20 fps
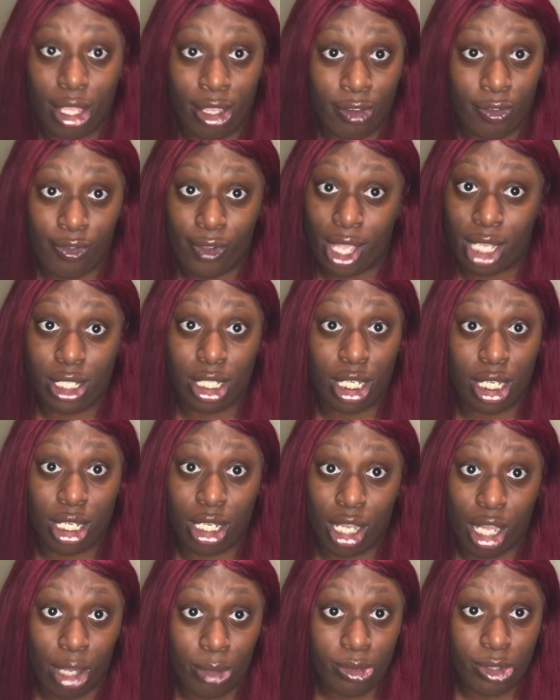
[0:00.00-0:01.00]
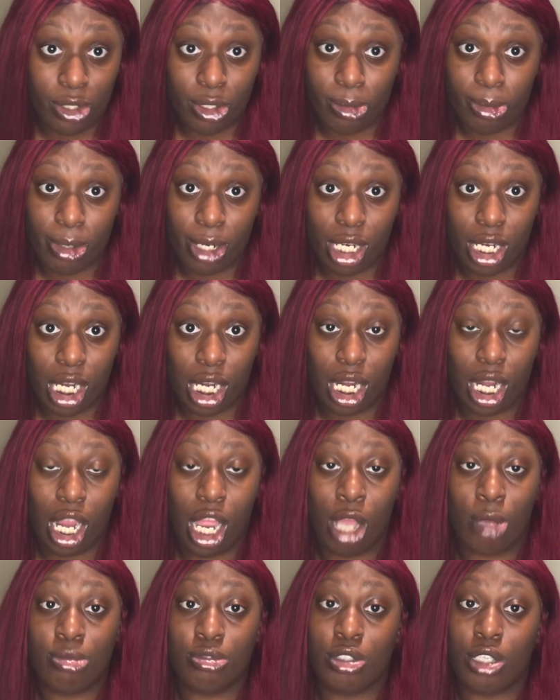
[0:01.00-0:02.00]
if I didn't come to the Burke,
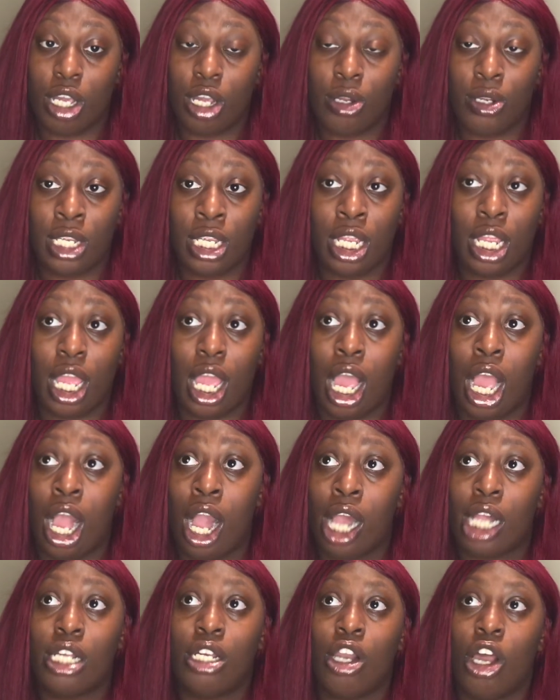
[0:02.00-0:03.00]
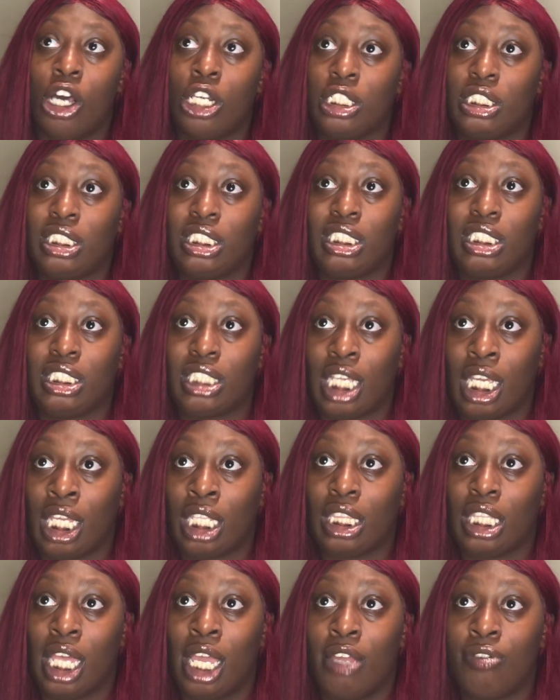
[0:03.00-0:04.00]
I'm sorry. I could honestly
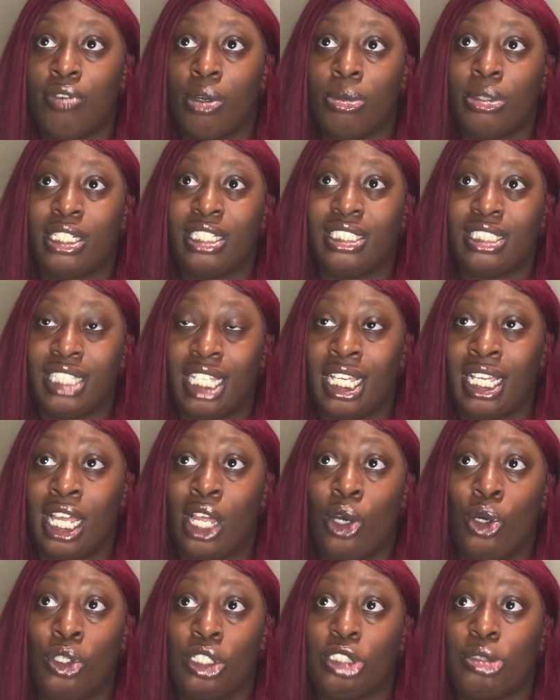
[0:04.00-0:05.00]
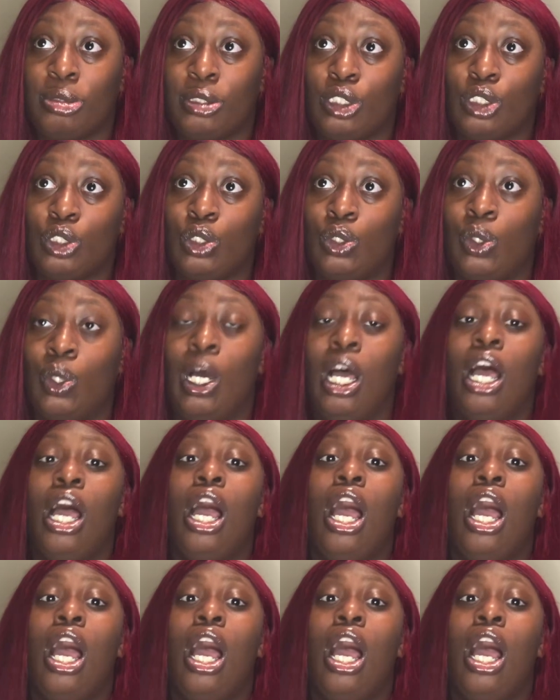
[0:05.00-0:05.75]
say that if I were to stay at Hornsby School,